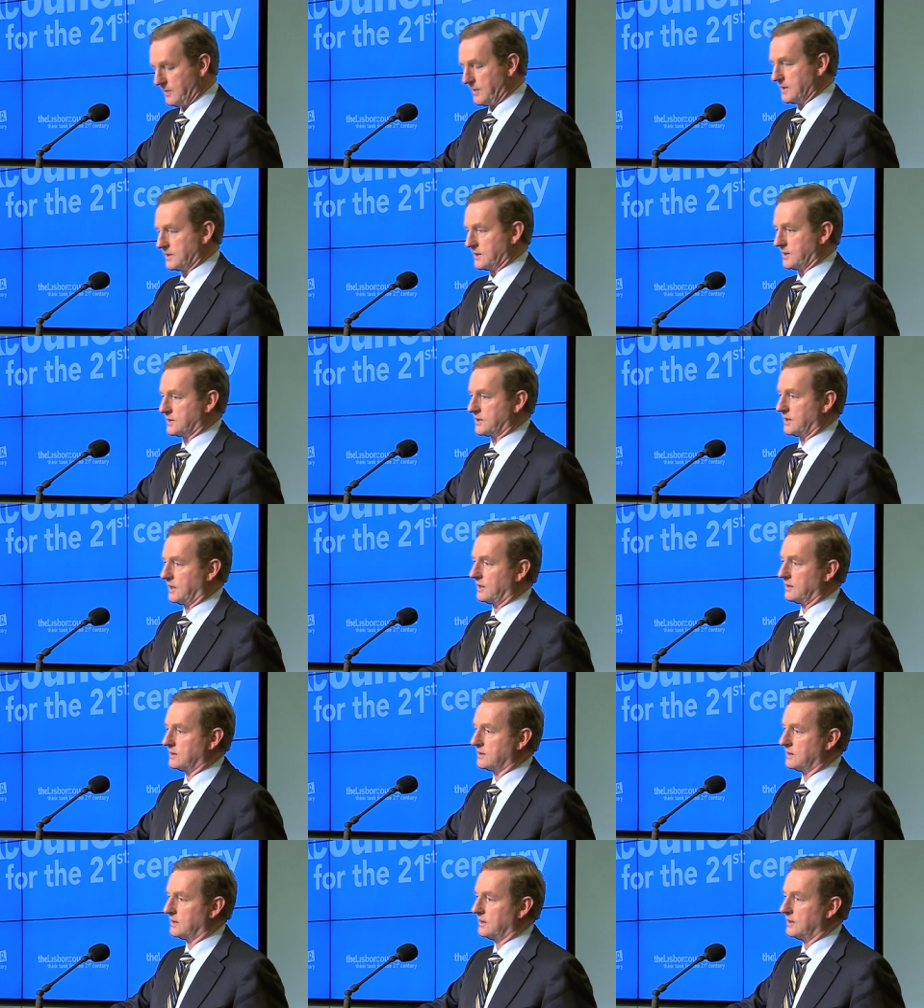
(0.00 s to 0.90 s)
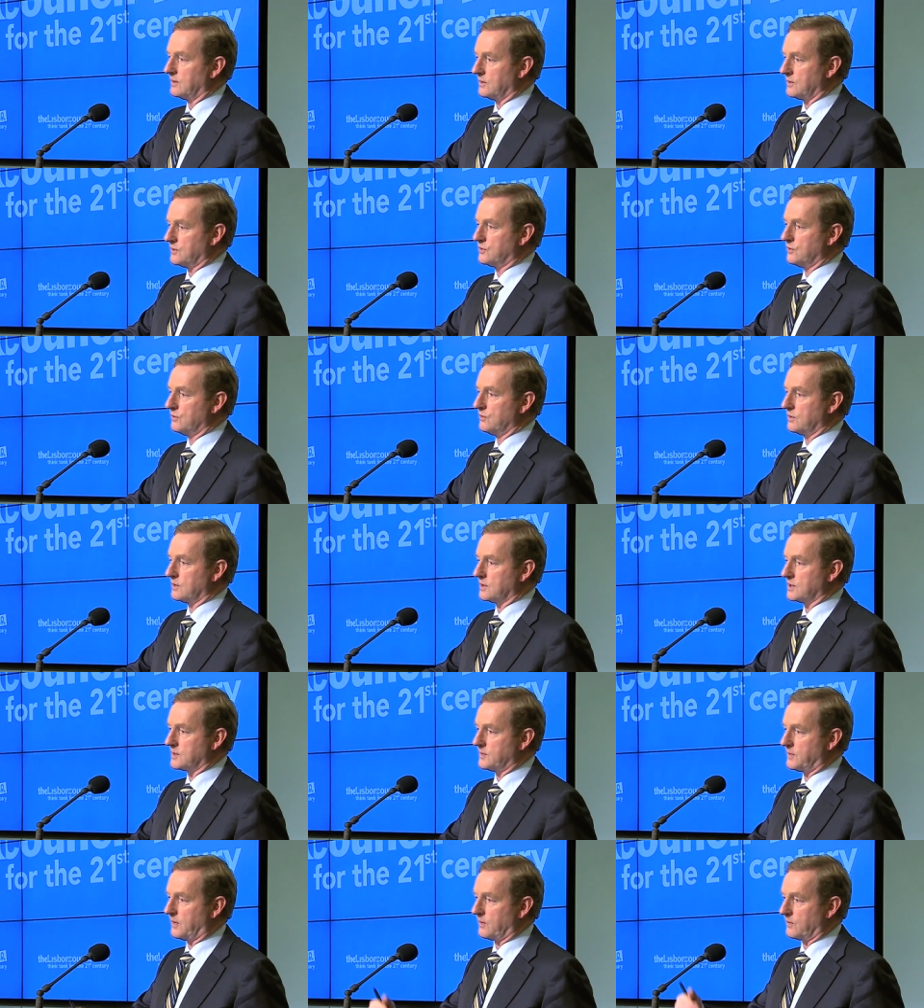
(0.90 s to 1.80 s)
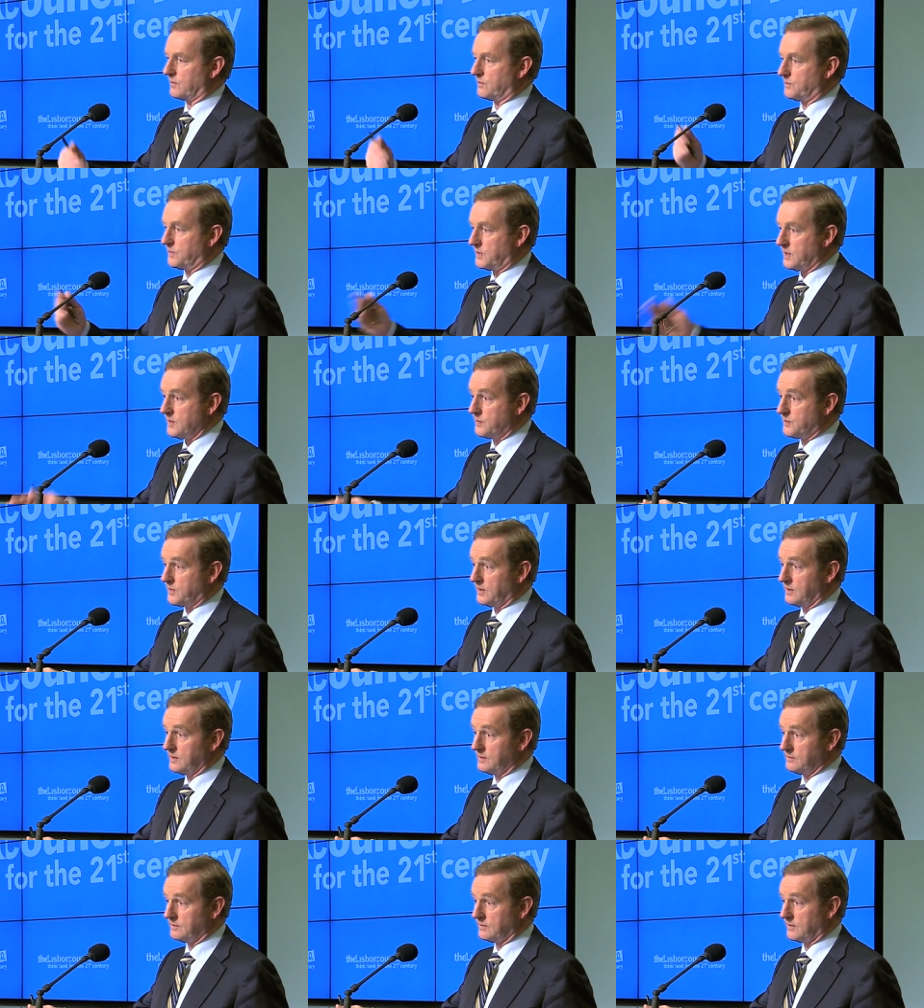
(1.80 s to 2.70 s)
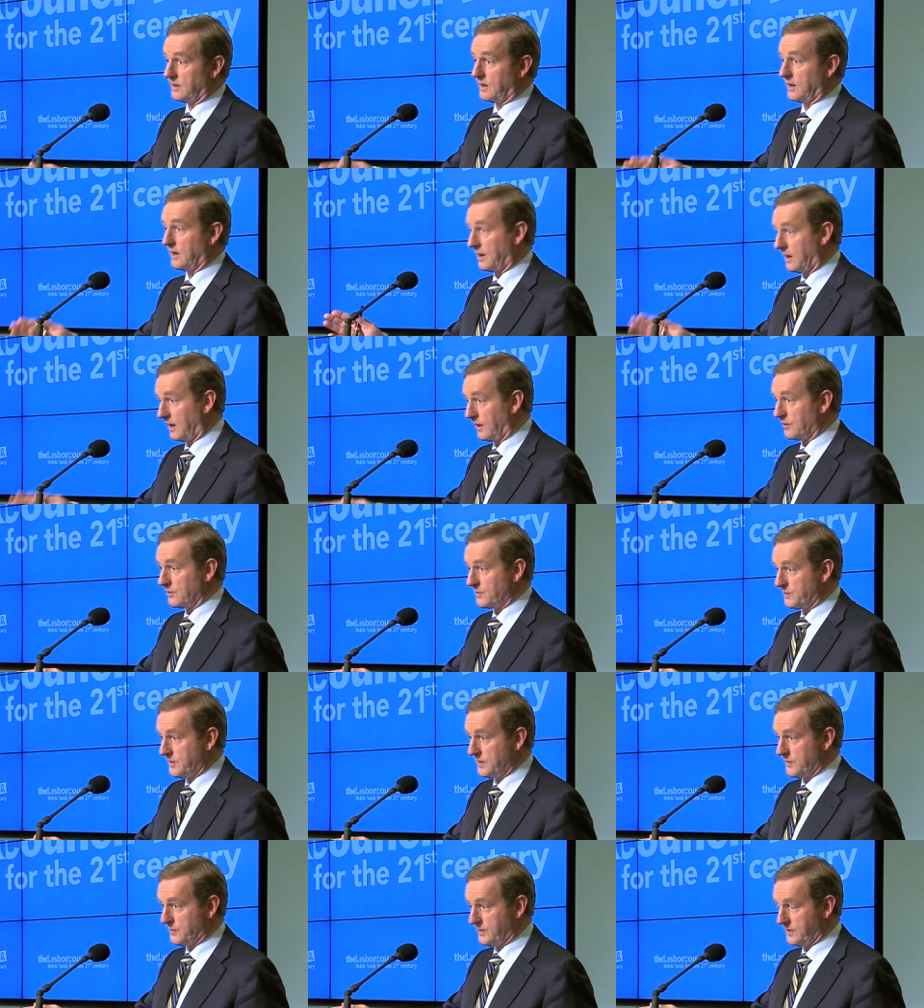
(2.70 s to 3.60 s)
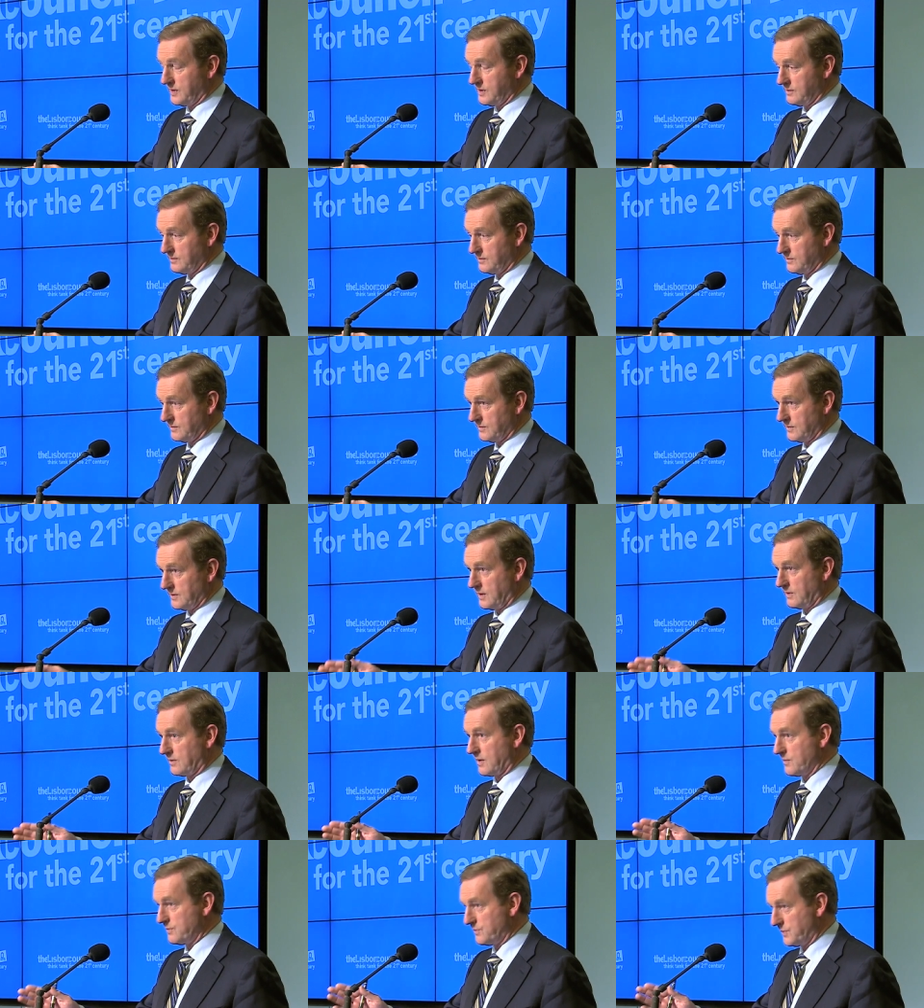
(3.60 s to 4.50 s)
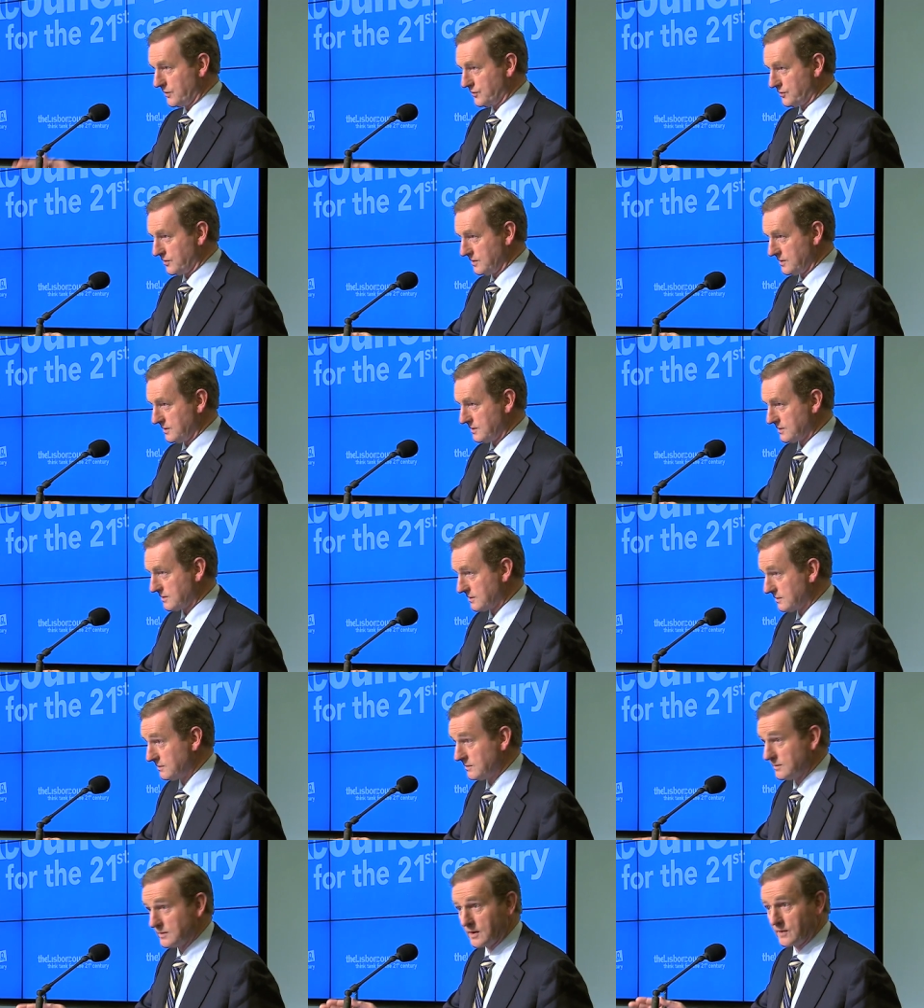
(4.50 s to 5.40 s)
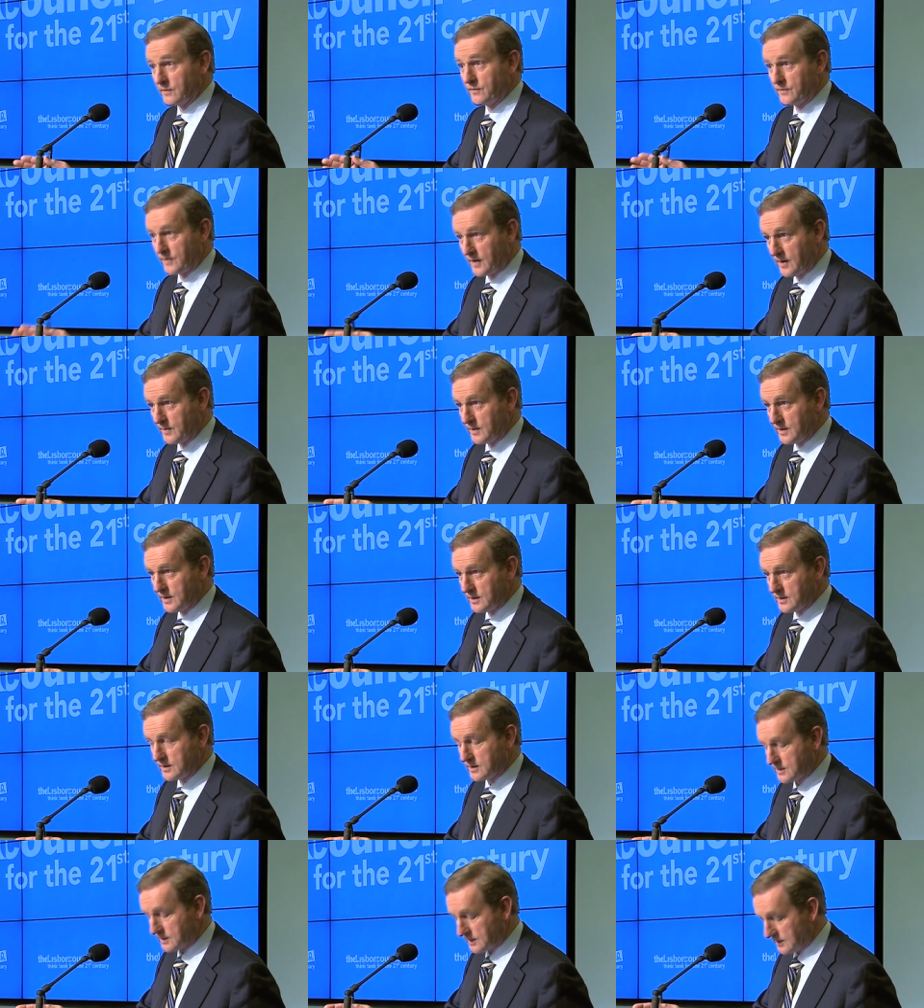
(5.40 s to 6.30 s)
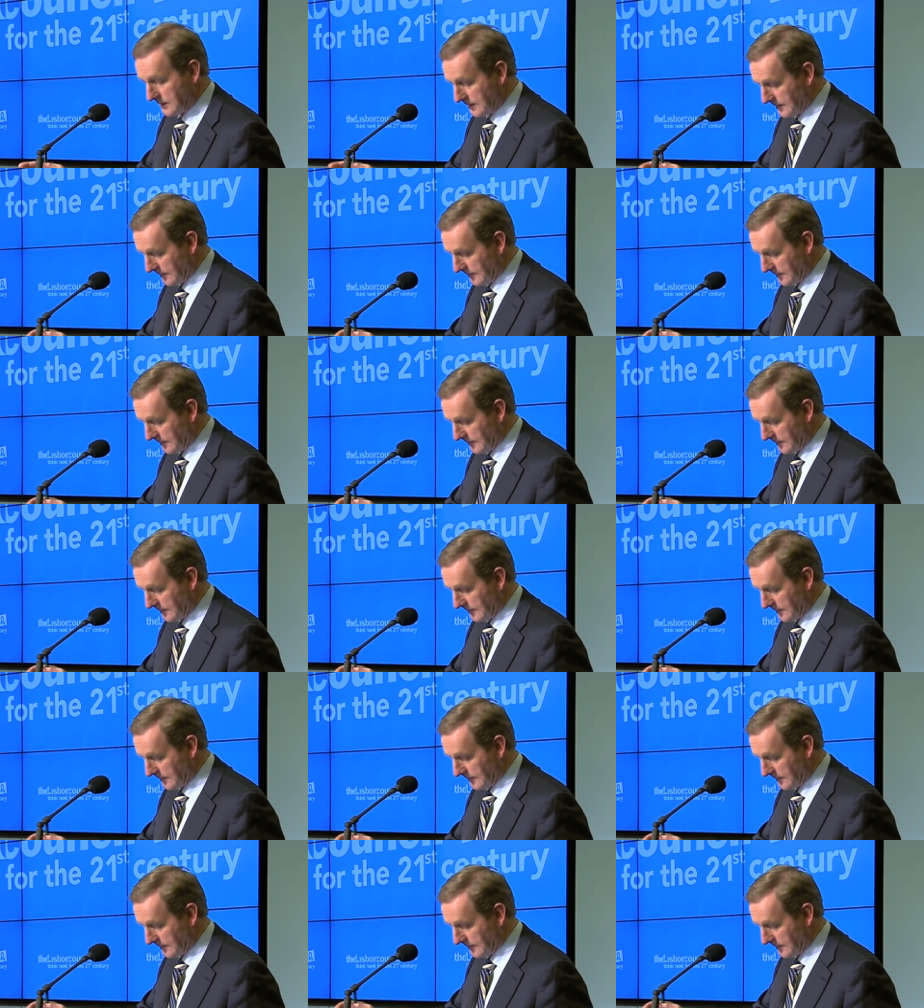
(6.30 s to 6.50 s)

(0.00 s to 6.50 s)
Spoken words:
As I said, this union is about people, our people, their ambitions, their families,